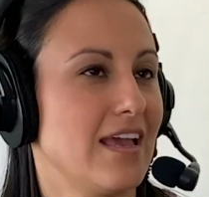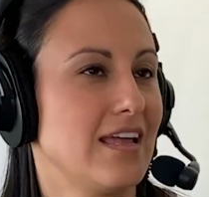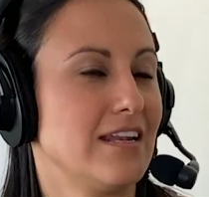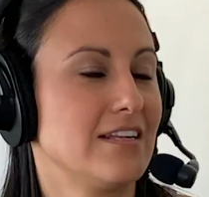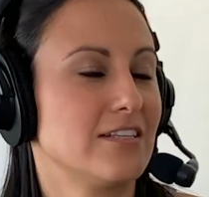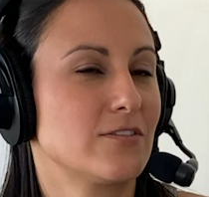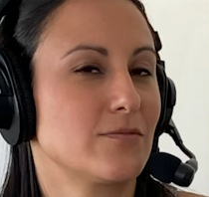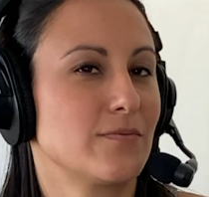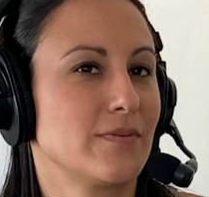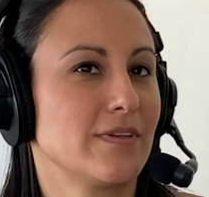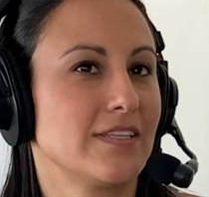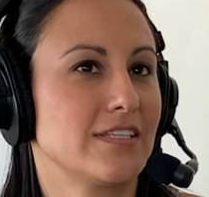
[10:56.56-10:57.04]
And
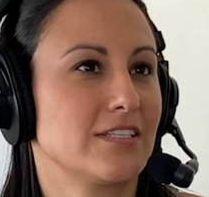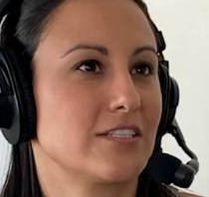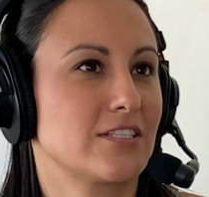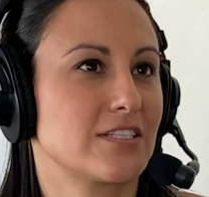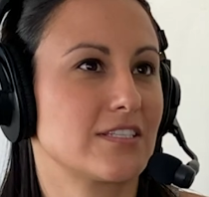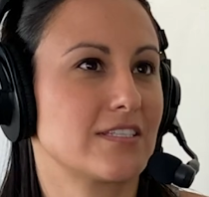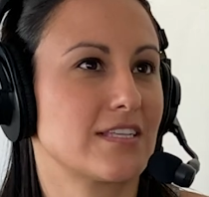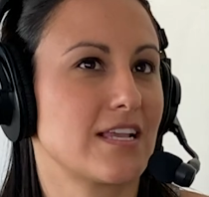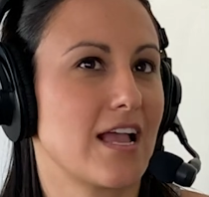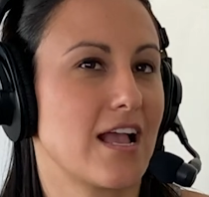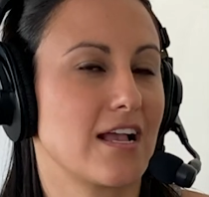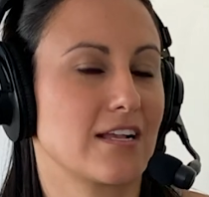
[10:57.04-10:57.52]
it's really
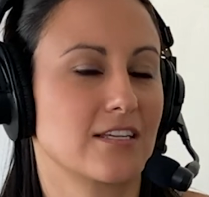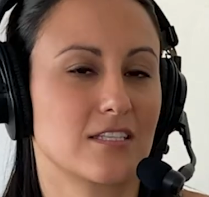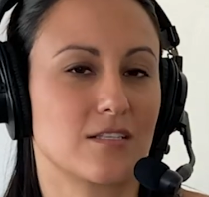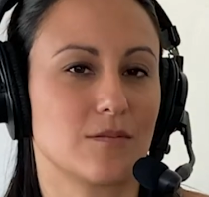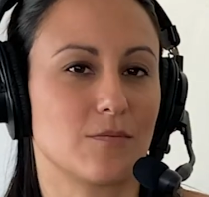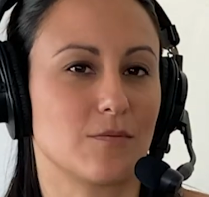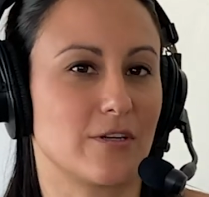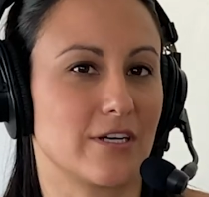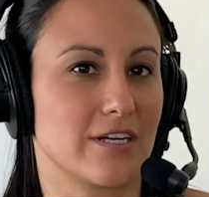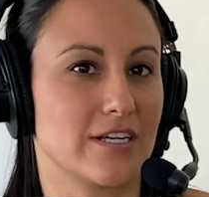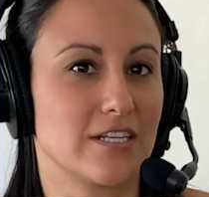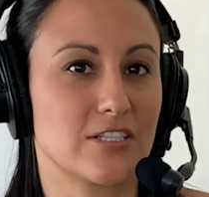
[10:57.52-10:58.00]
just
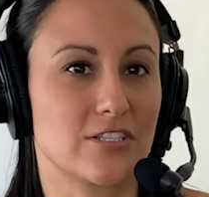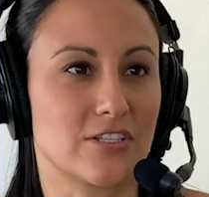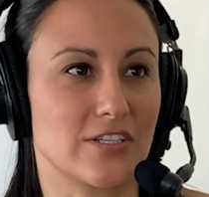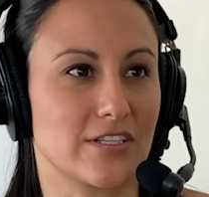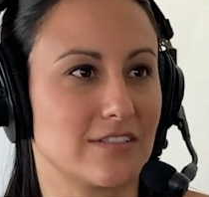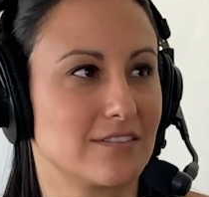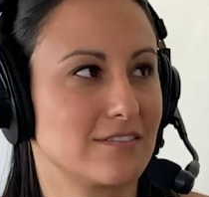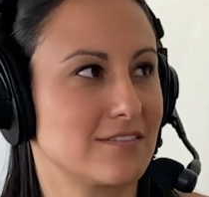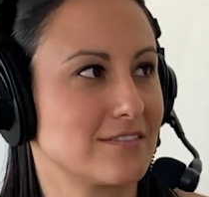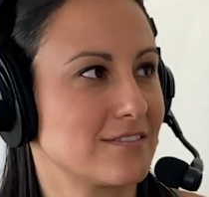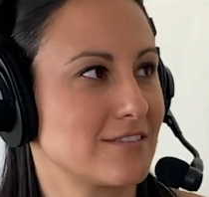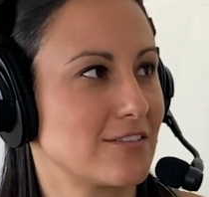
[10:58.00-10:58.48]

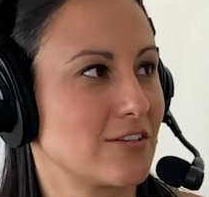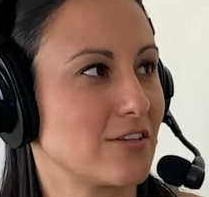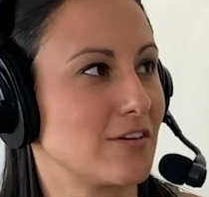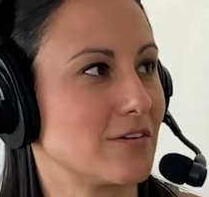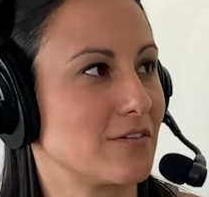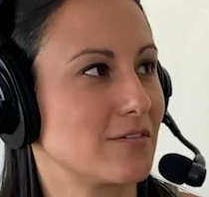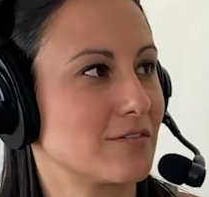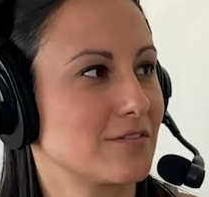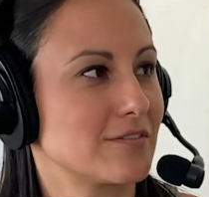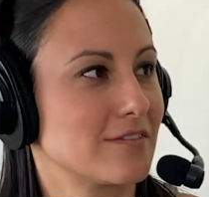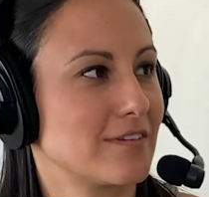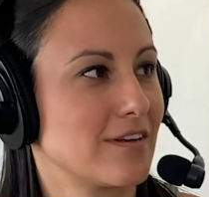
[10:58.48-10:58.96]
exploration,
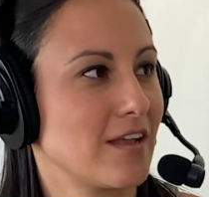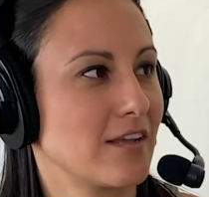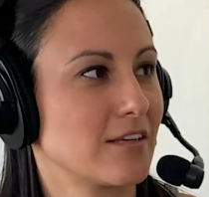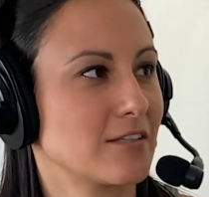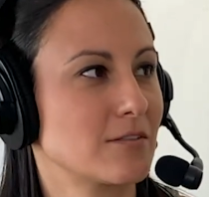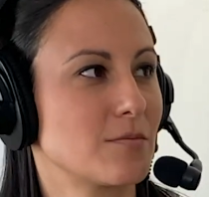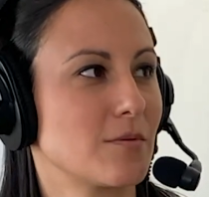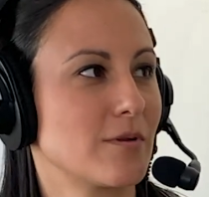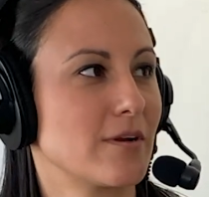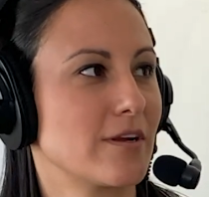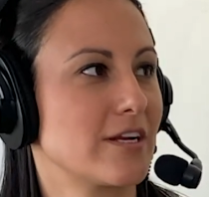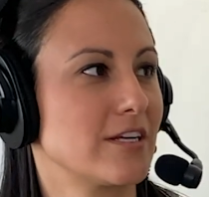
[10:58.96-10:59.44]
too.
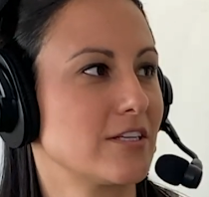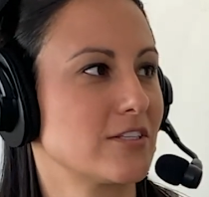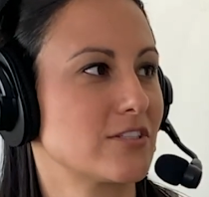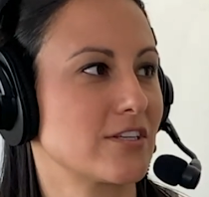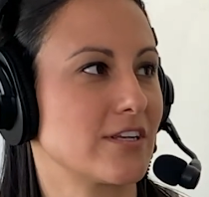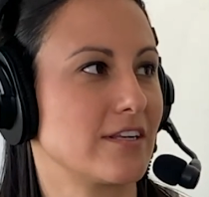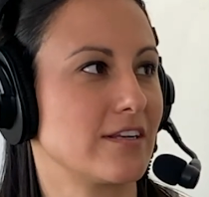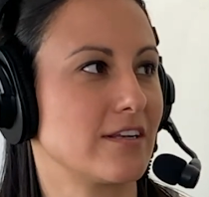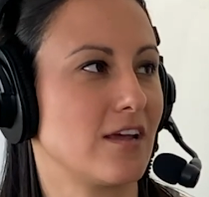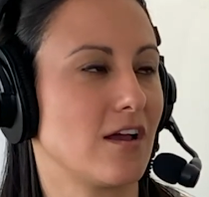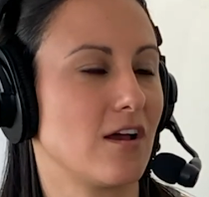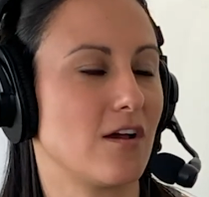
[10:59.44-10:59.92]

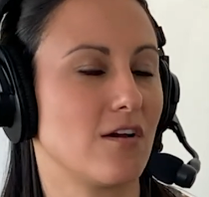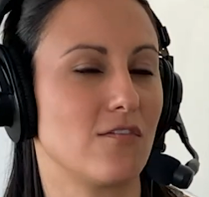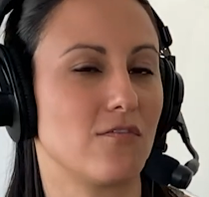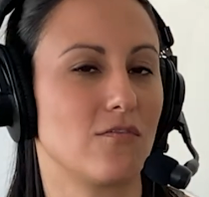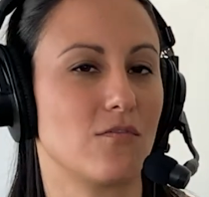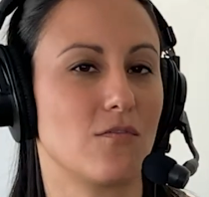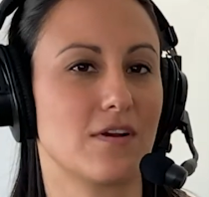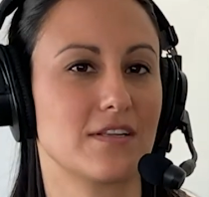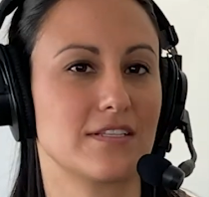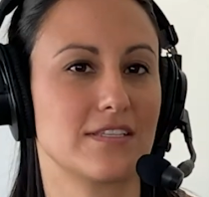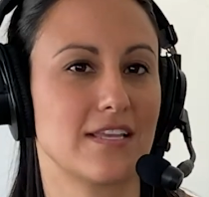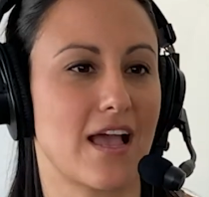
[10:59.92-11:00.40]
Exploration yeah. of
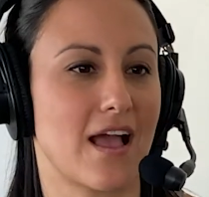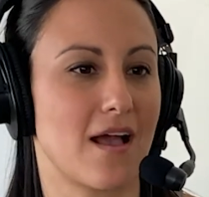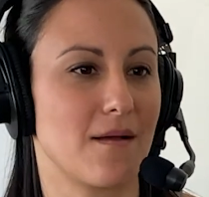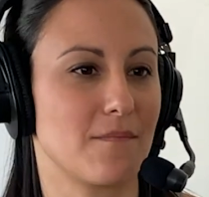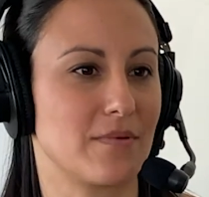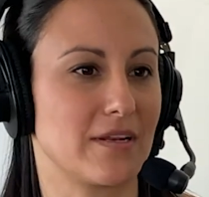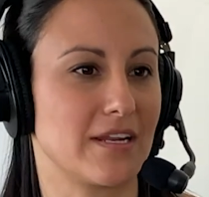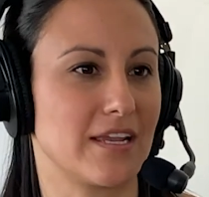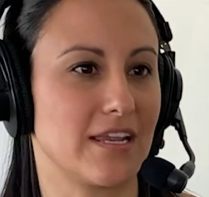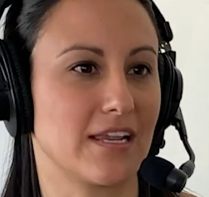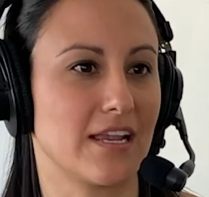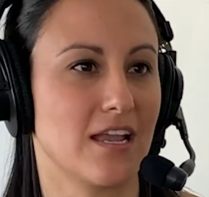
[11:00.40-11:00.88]
what's
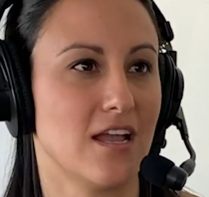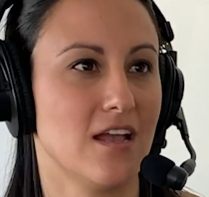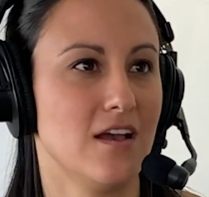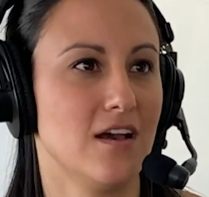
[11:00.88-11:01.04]
happening